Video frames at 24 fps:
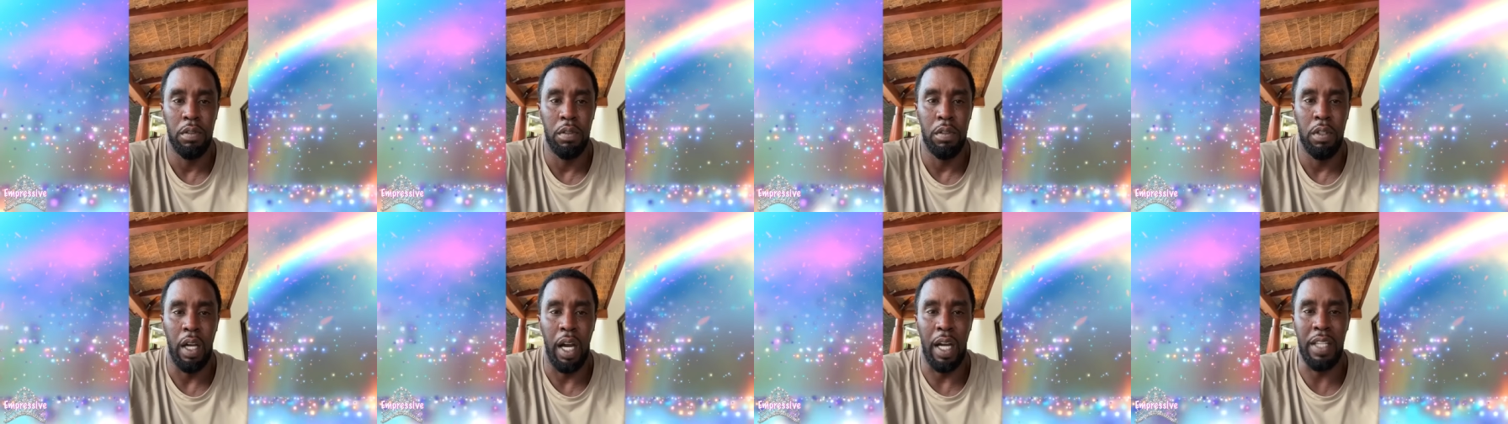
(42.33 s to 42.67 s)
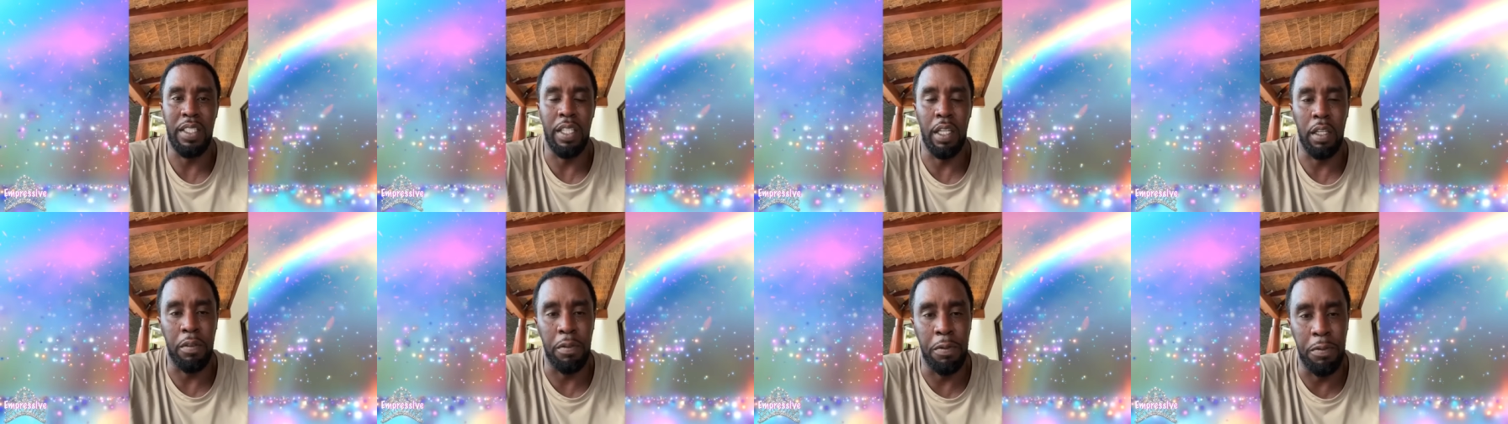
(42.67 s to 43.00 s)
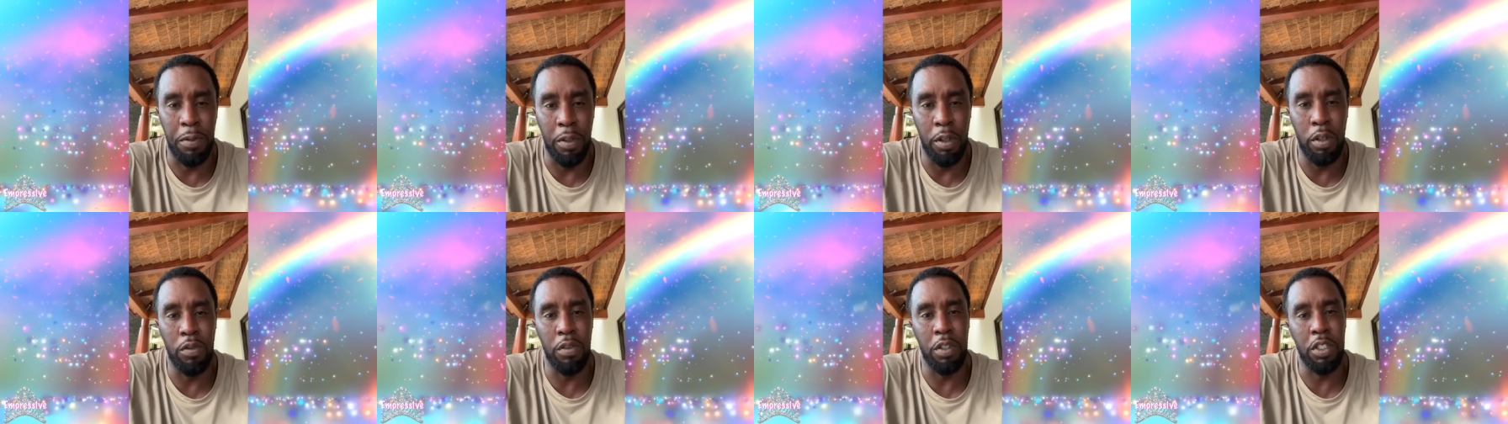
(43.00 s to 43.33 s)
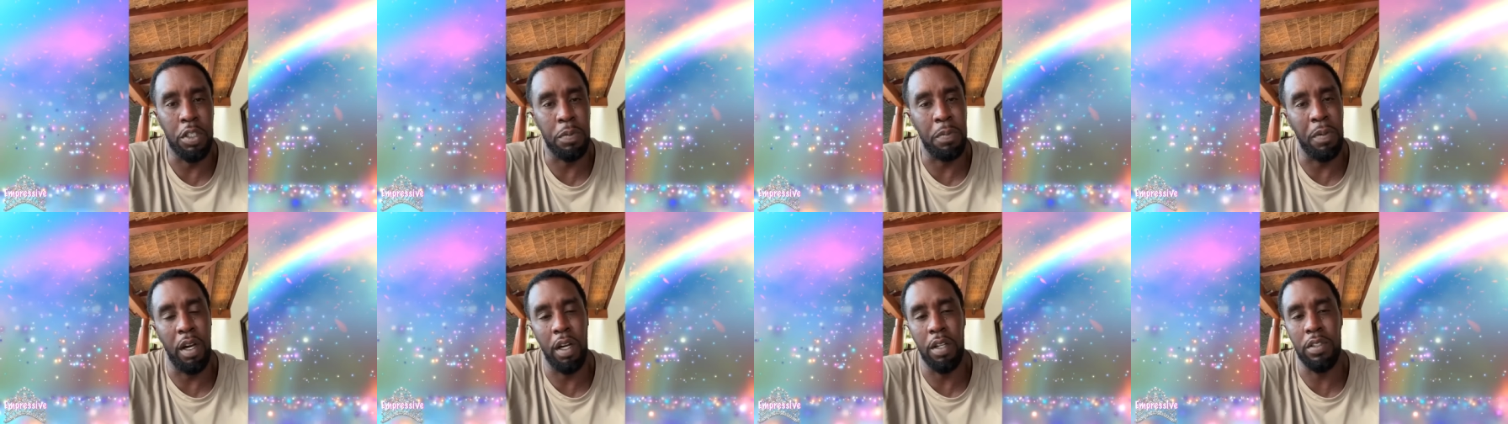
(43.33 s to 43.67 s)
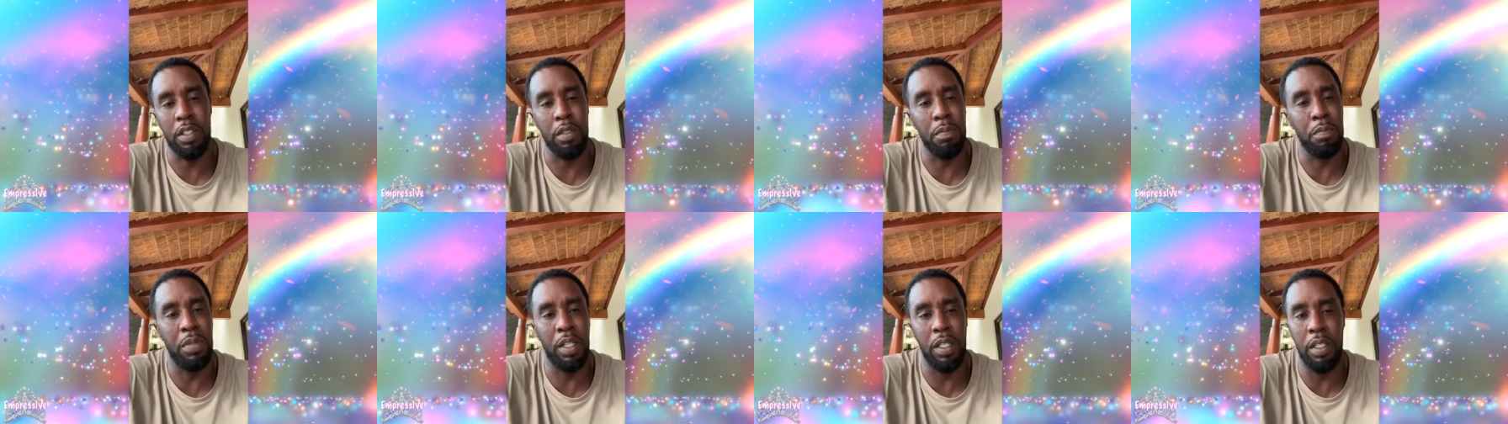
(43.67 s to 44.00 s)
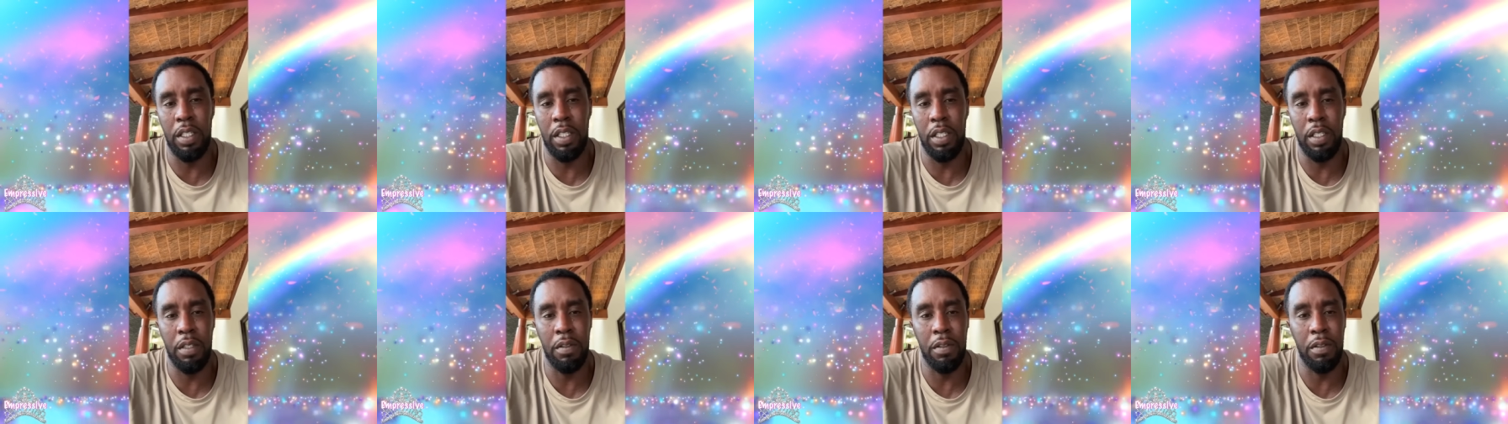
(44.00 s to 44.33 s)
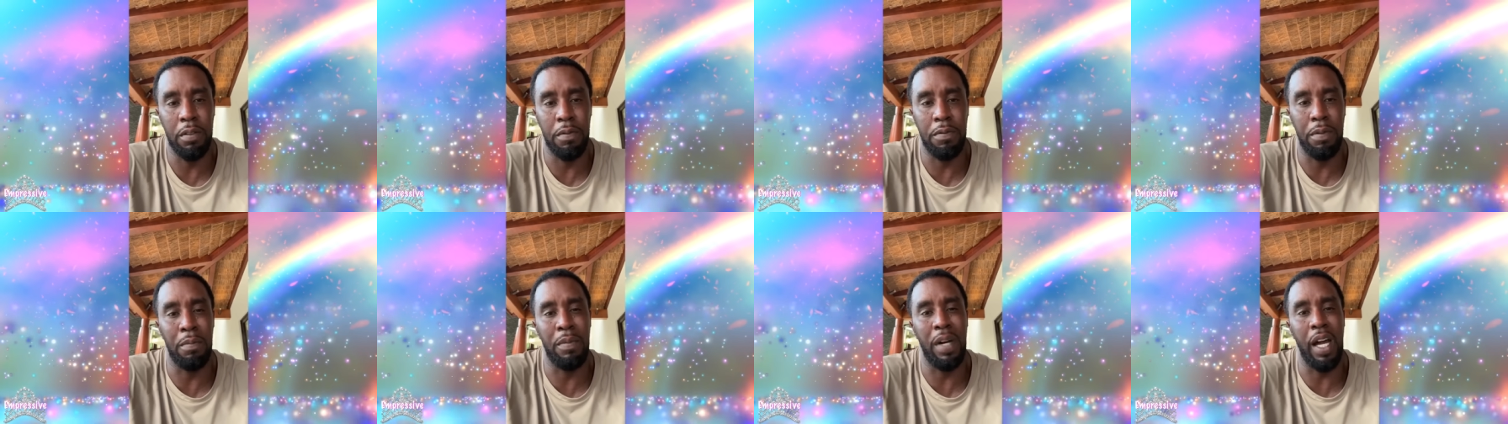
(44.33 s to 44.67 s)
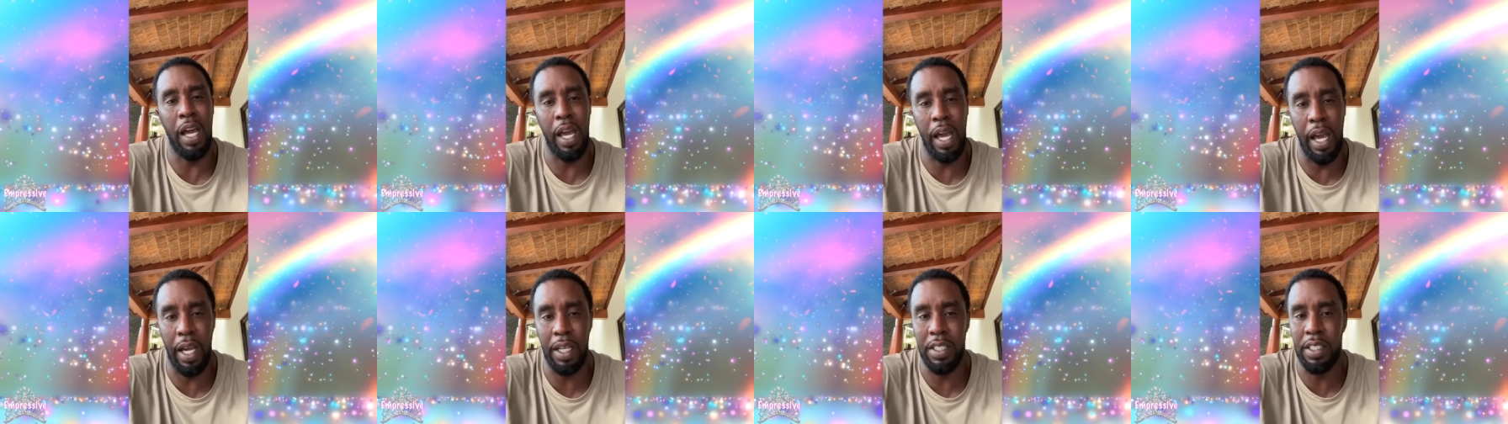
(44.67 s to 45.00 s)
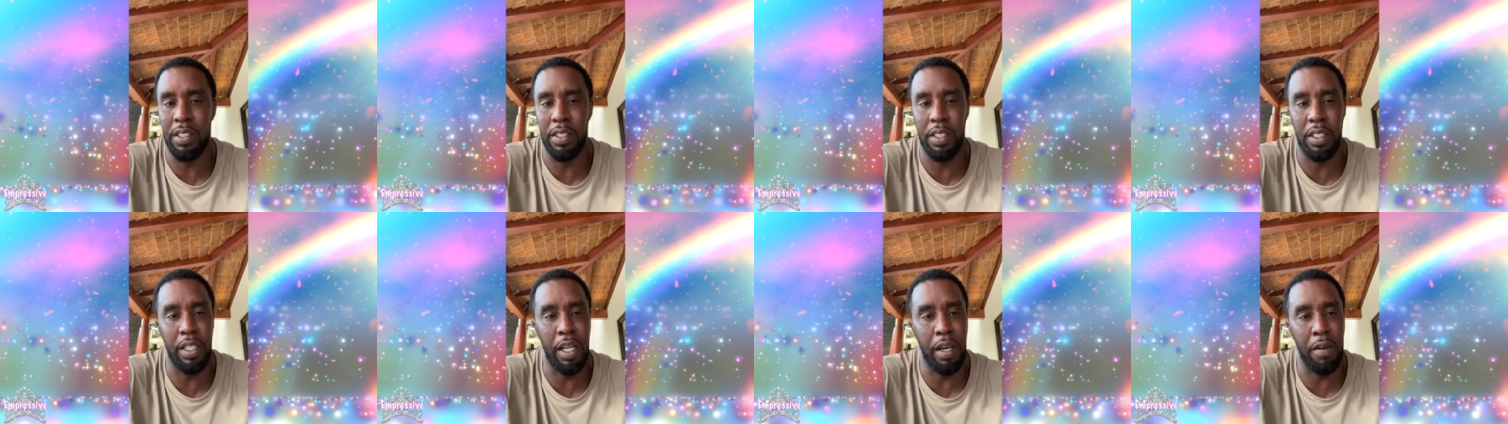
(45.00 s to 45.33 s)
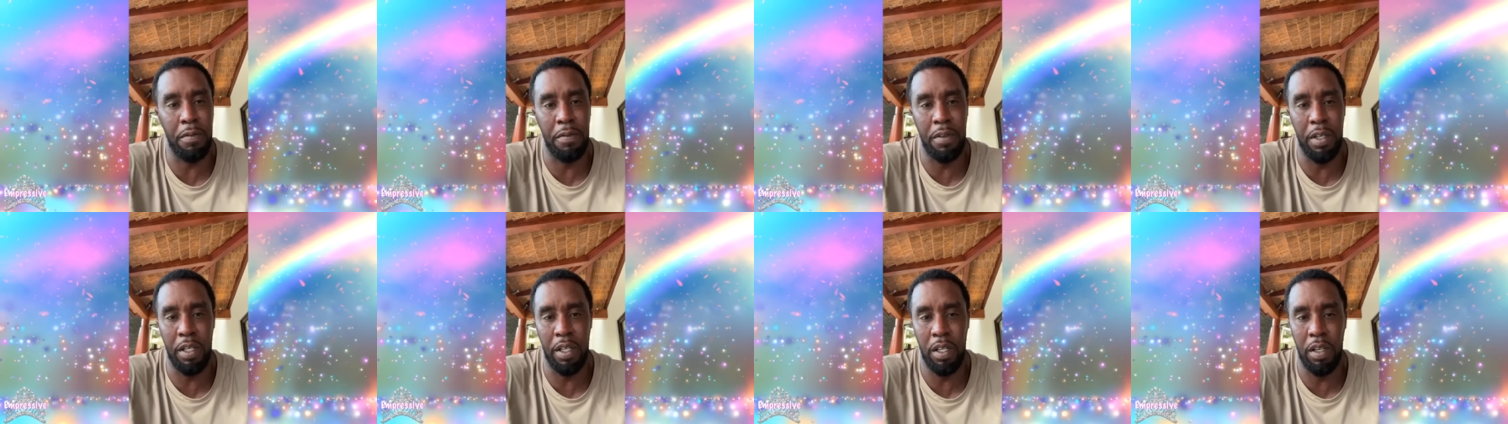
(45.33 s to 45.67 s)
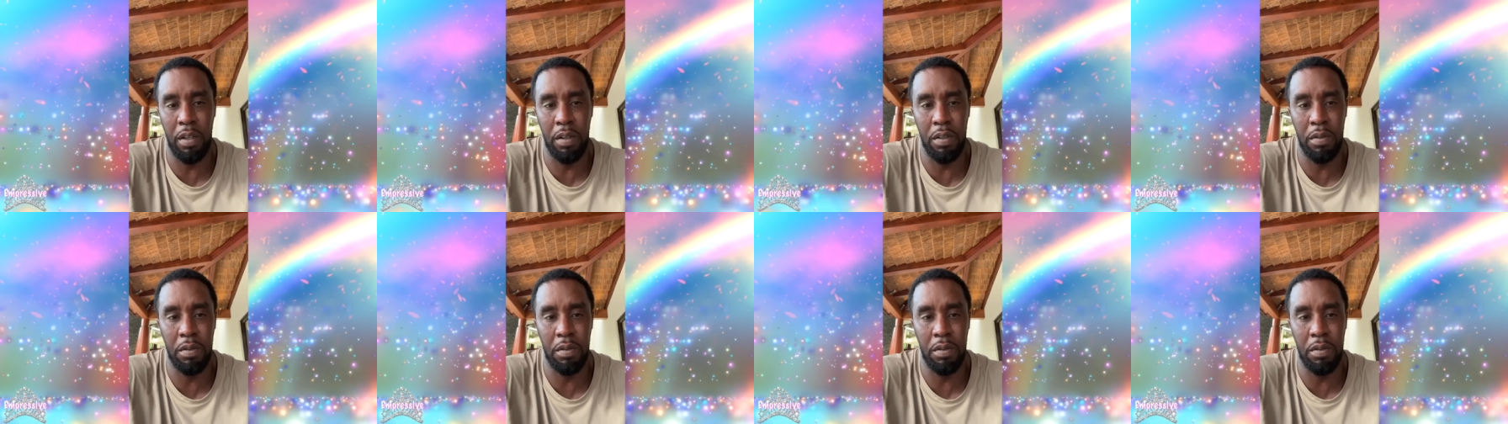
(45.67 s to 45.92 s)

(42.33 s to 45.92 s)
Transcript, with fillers: I take full responsibility for my actions in that video.